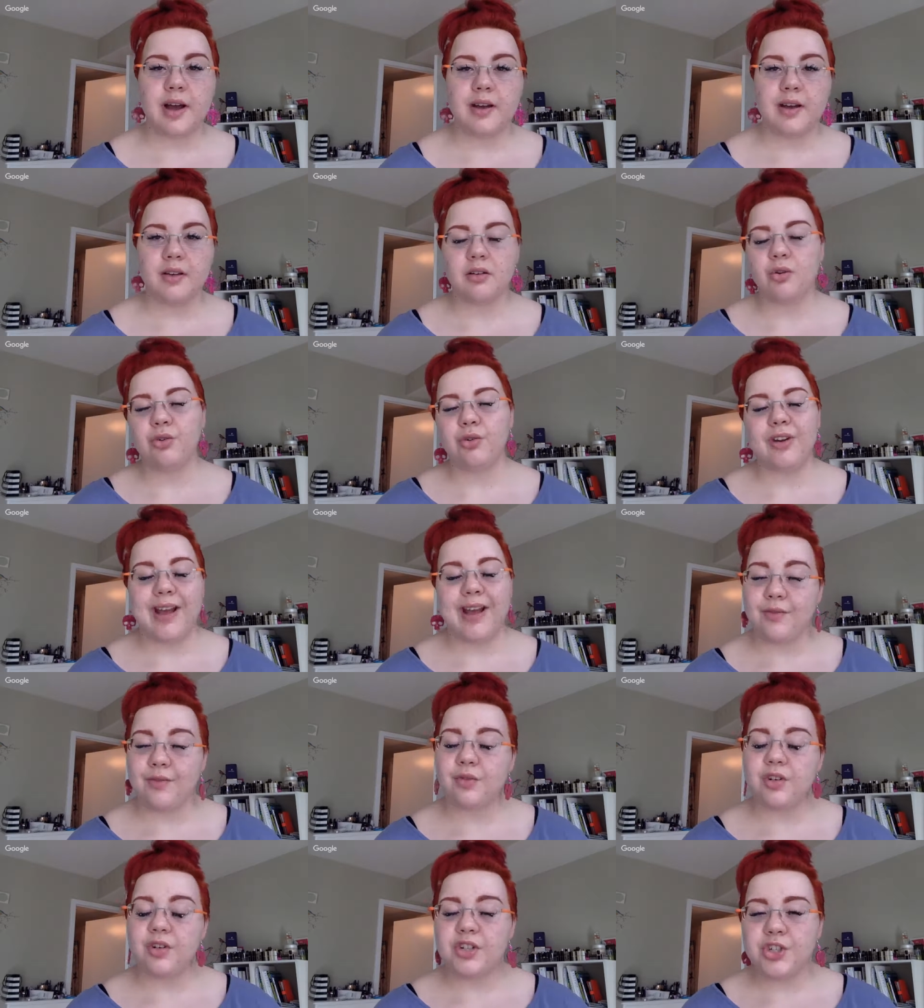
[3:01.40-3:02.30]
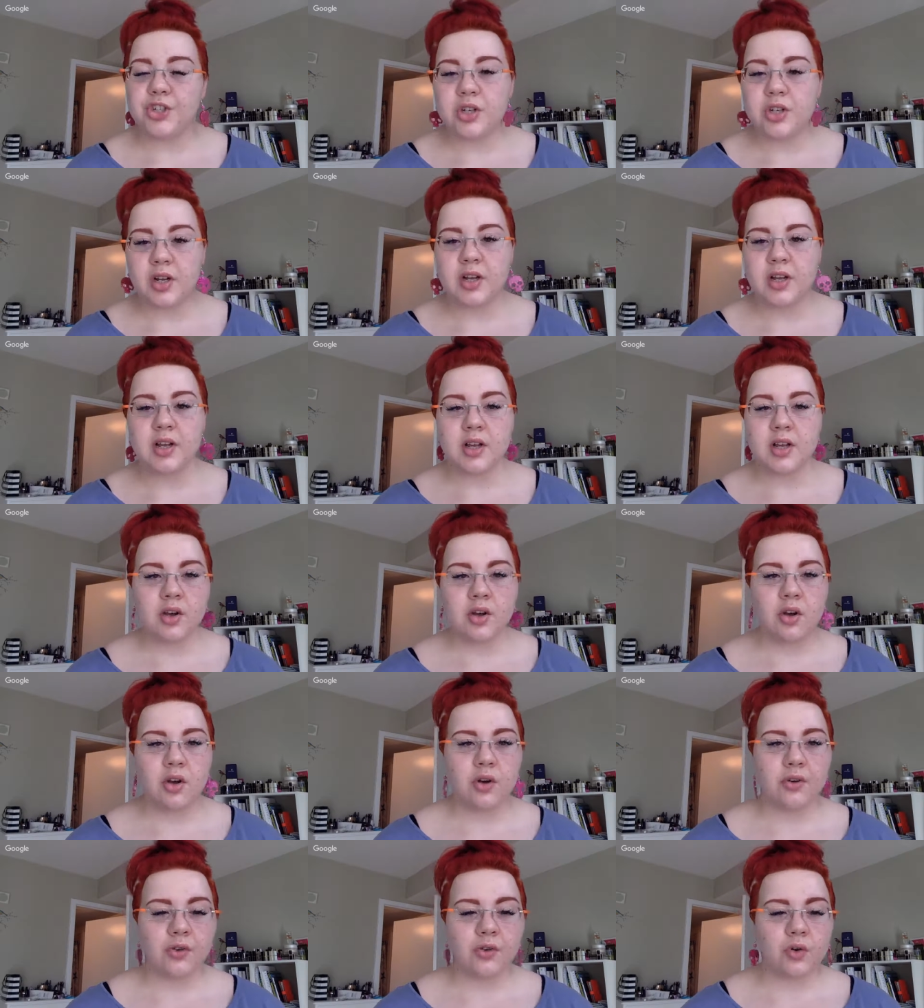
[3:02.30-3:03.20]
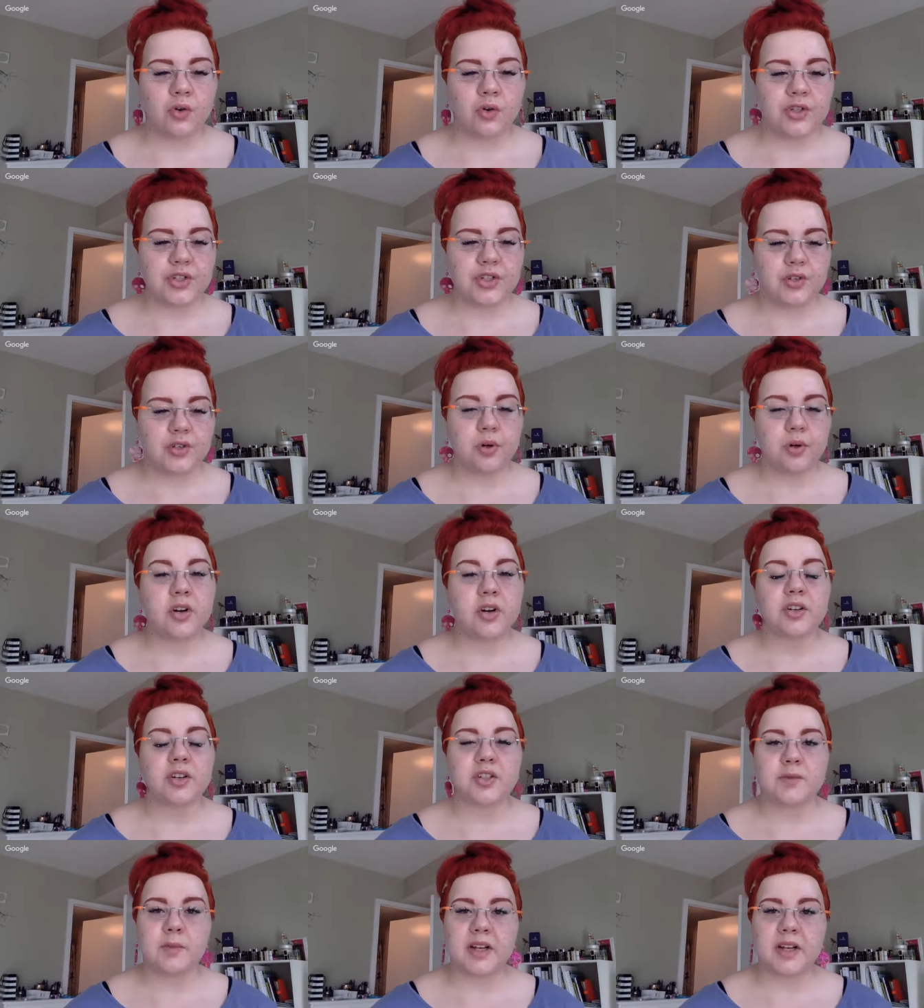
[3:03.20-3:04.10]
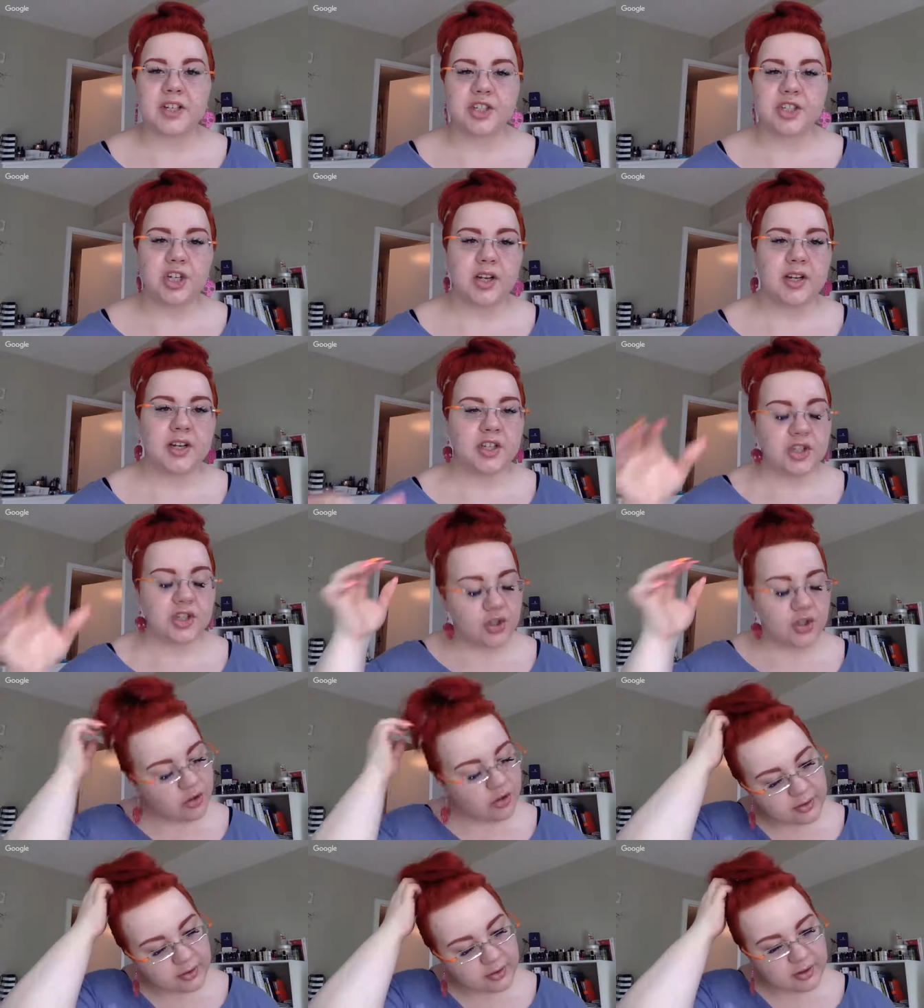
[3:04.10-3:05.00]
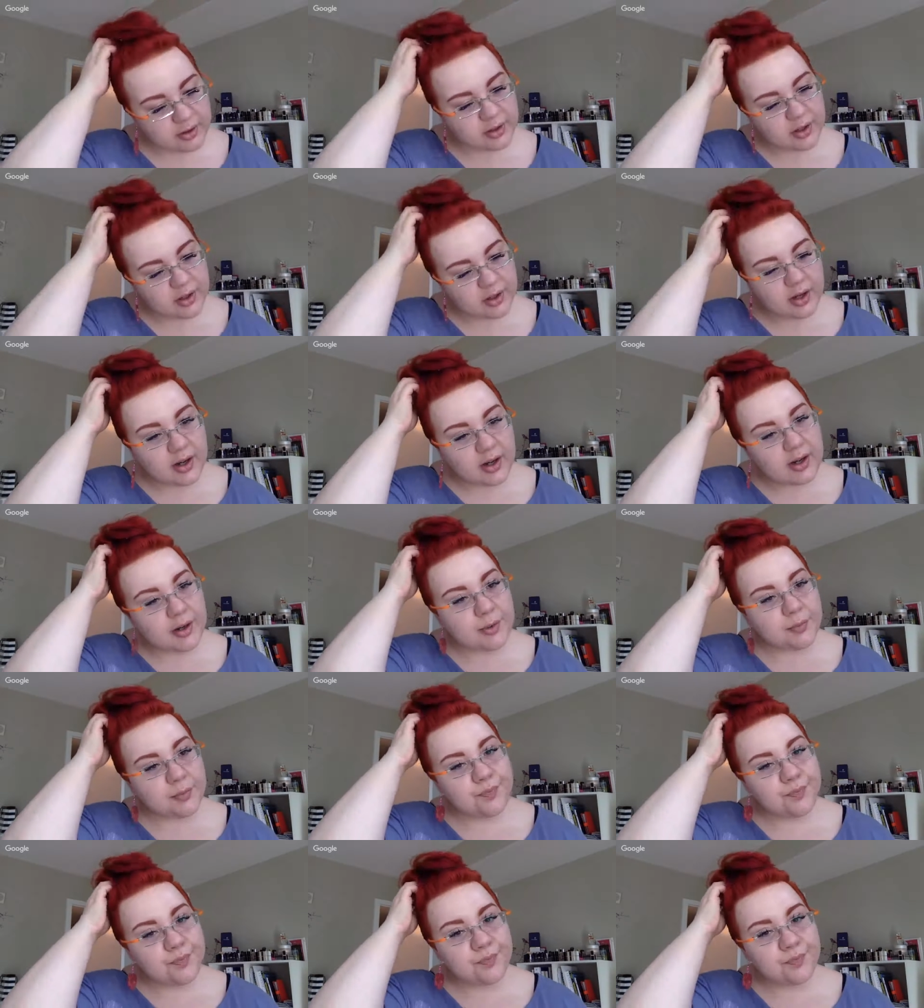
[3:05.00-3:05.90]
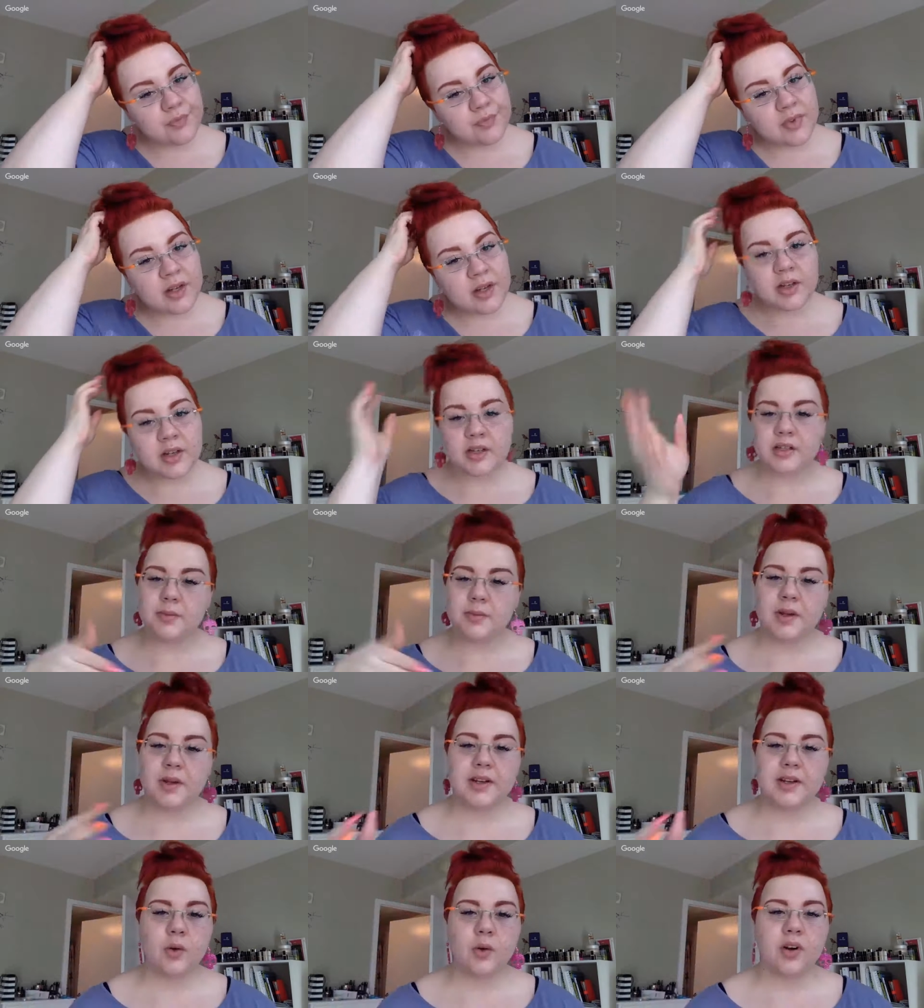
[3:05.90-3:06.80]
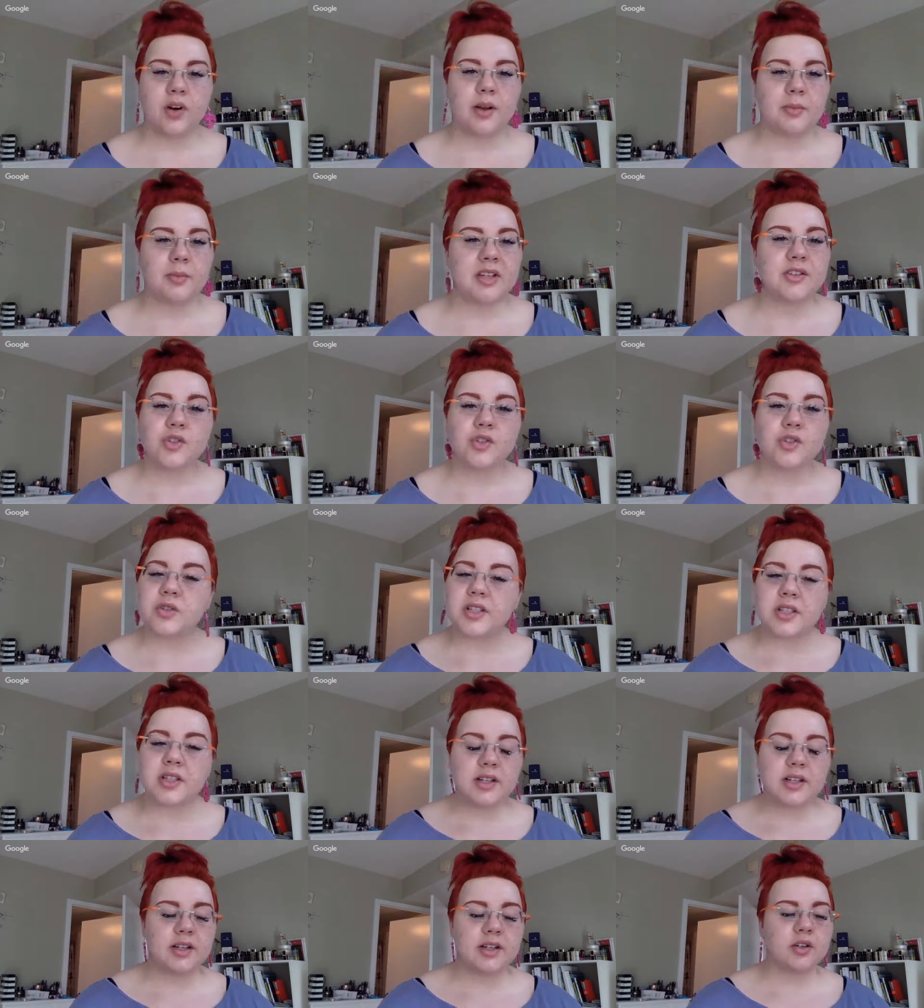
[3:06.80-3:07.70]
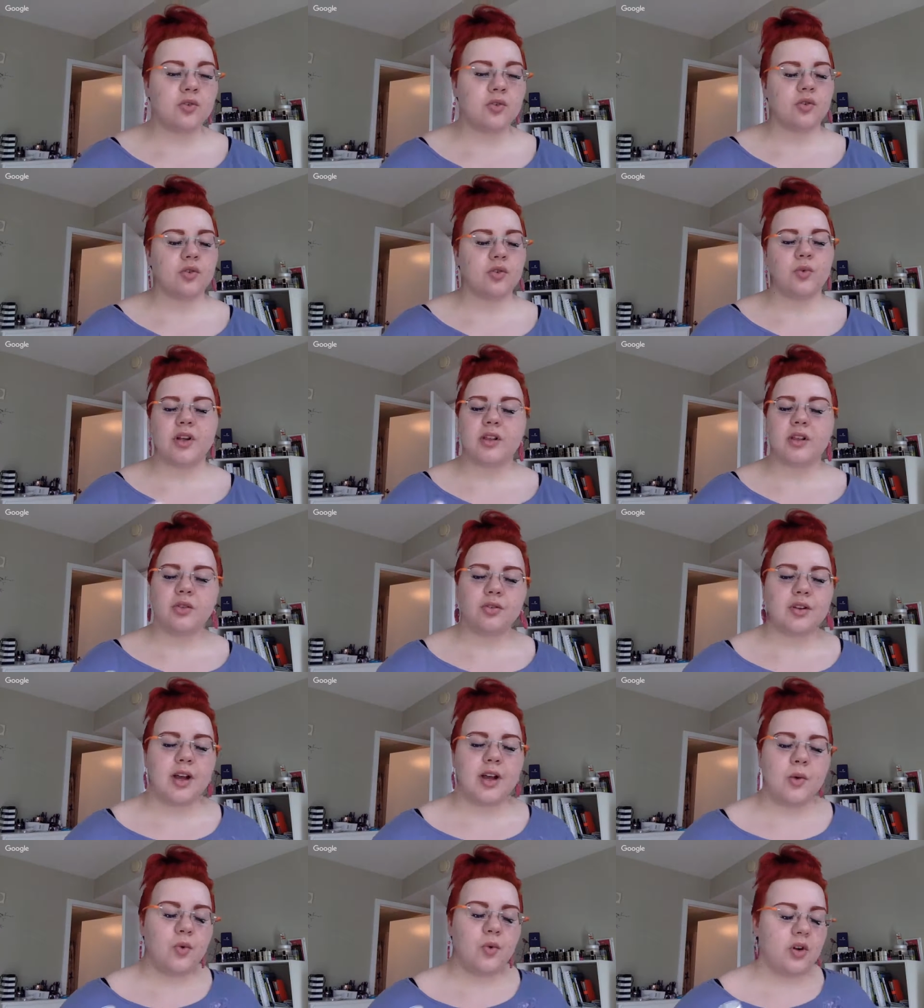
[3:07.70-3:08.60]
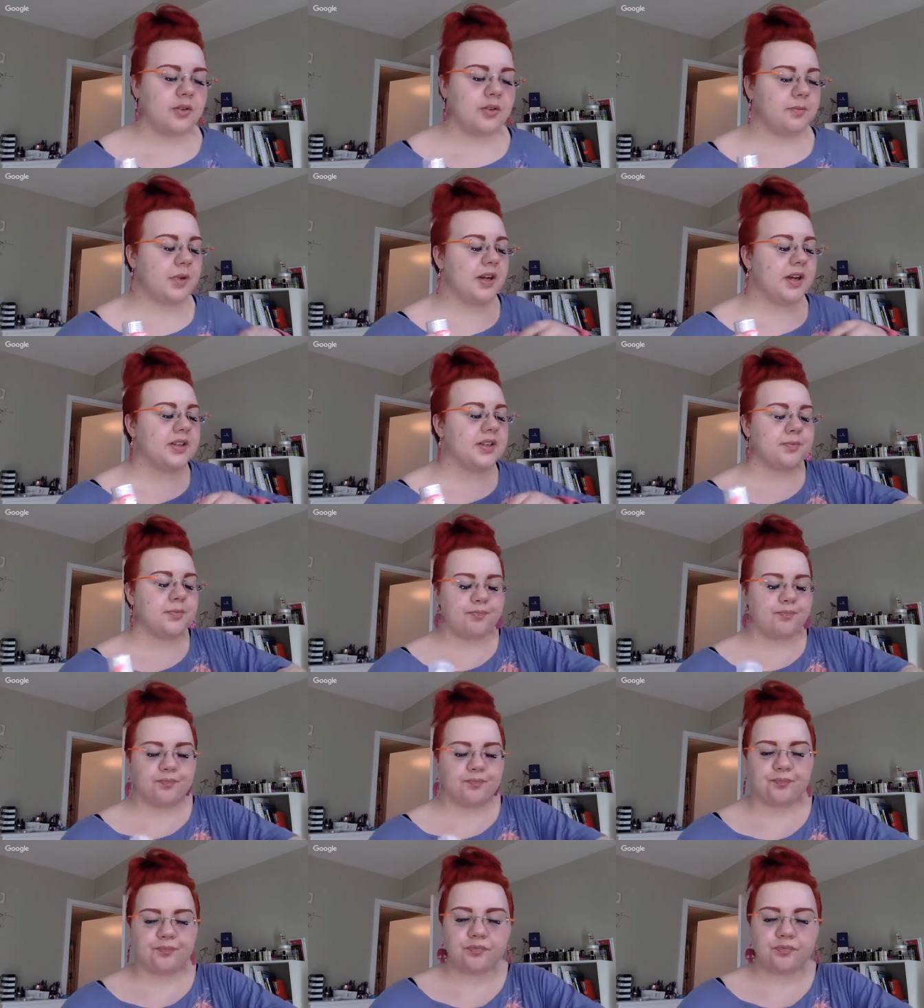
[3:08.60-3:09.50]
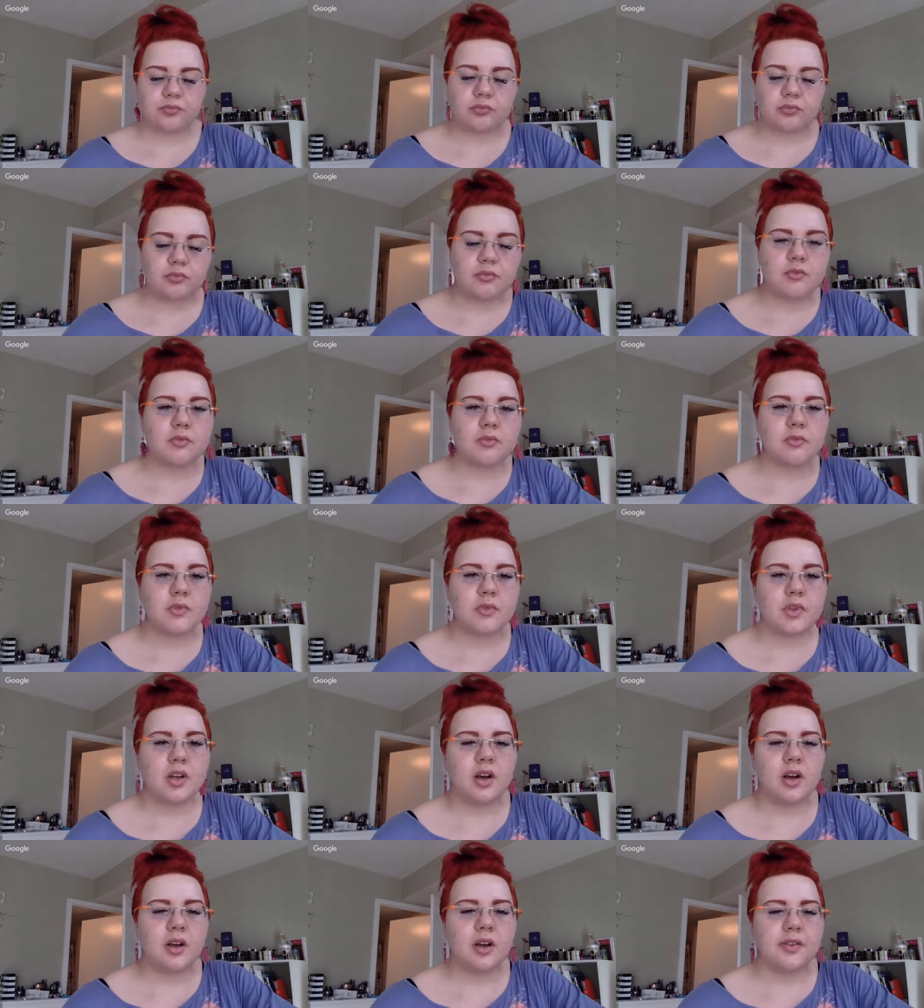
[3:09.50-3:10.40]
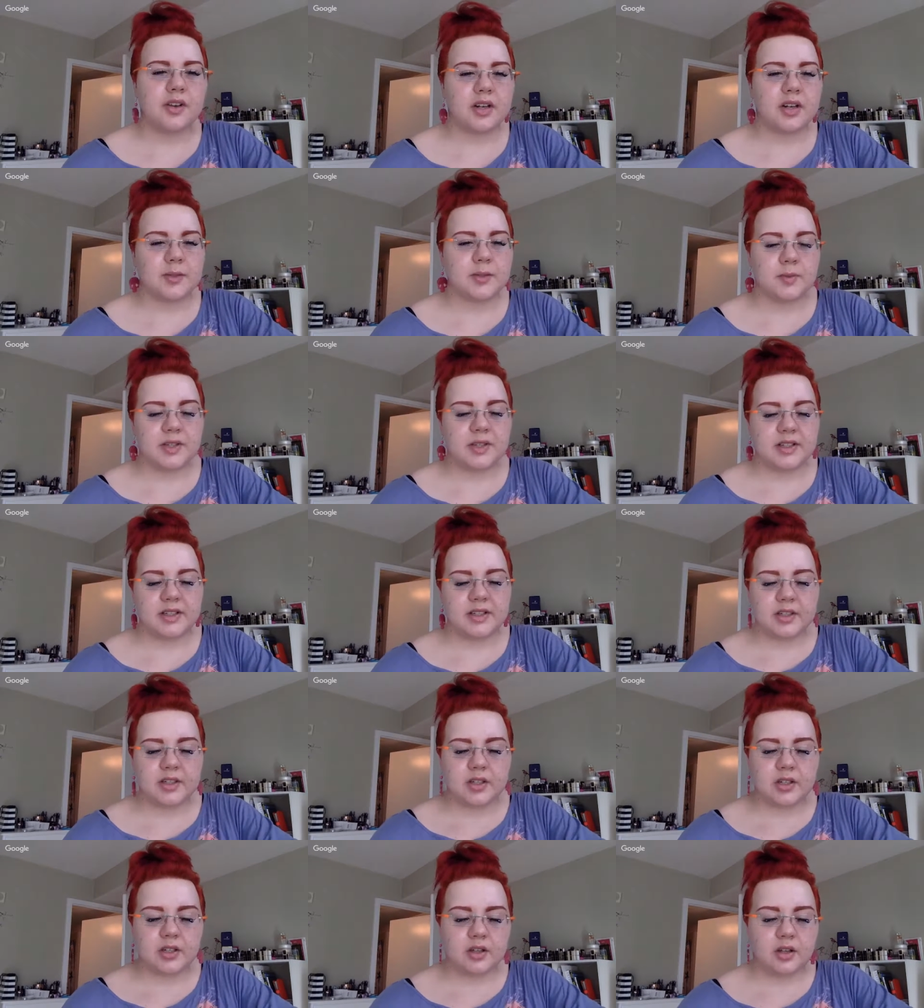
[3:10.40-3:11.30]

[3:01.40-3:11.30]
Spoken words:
average. Of course, the products might change on depending what I'm interested in or what look I want, but there has been this